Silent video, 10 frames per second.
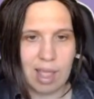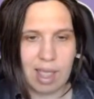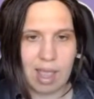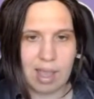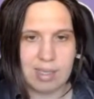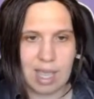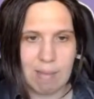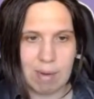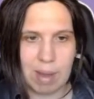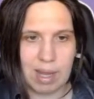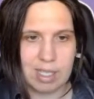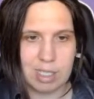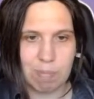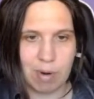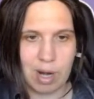examine my
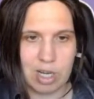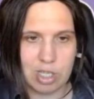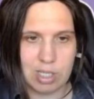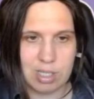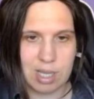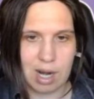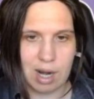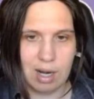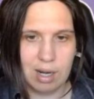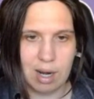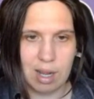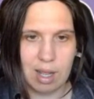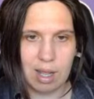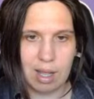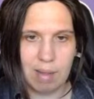inspirations here.
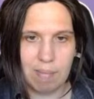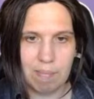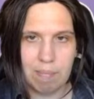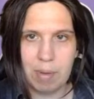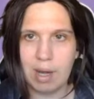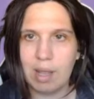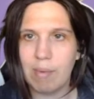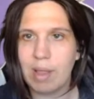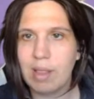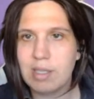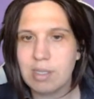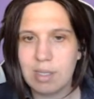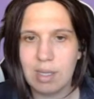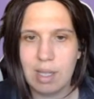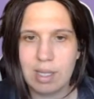But anyway, let's
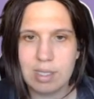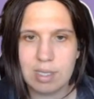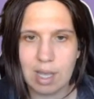this